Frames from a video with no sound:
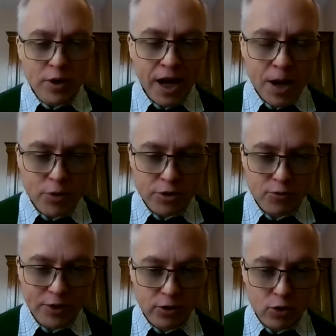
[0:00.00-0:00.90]
happens
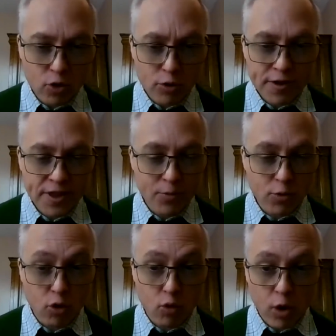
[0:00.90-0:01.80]
when a thermal
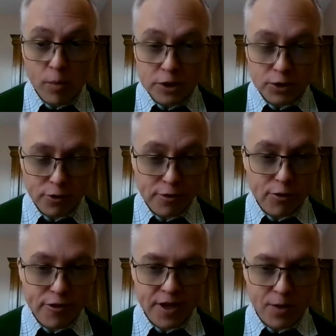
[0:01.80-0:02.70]
robot or a
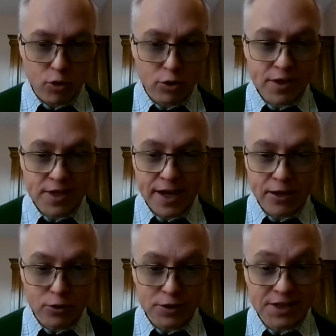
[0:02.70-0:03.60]
thermal
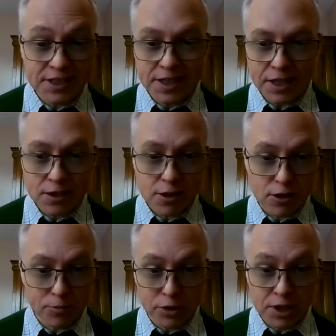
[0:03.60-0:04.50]
scanner detects
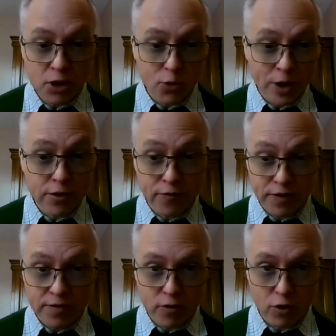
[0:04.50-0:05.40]
somebody who has
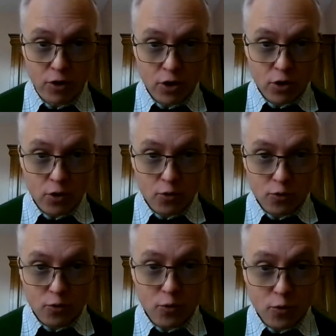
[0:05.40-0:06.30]
fever?
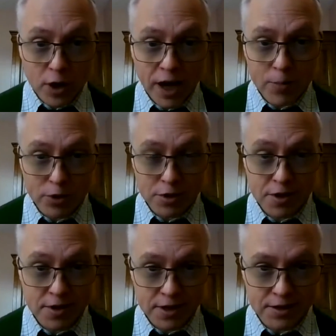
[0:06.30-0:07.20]
What happens
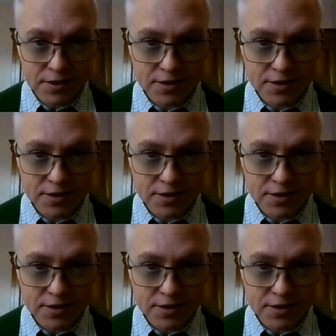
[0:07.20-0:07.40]
then?